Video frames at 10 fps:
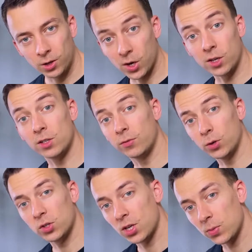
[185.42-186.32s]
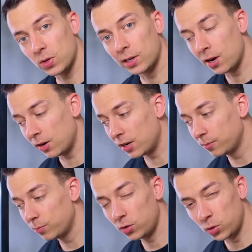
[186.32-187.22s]
Okay, that's the first substrate layer
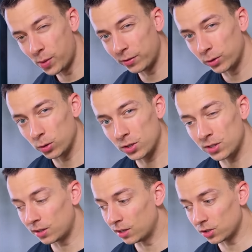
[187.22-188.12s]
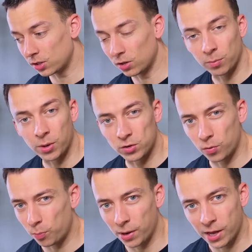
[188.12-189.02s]
in. You might have noticed that there's still a bunch
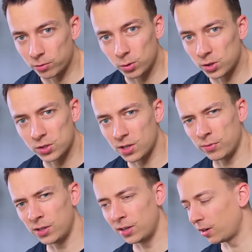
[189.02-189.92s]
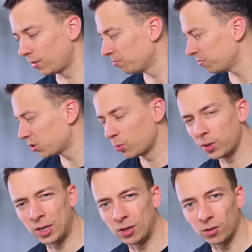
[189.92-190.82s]
of plant roots and stuff in there. It's no
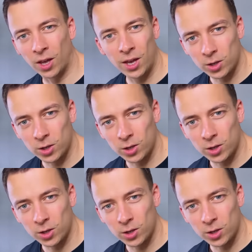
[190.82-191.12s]
big deal.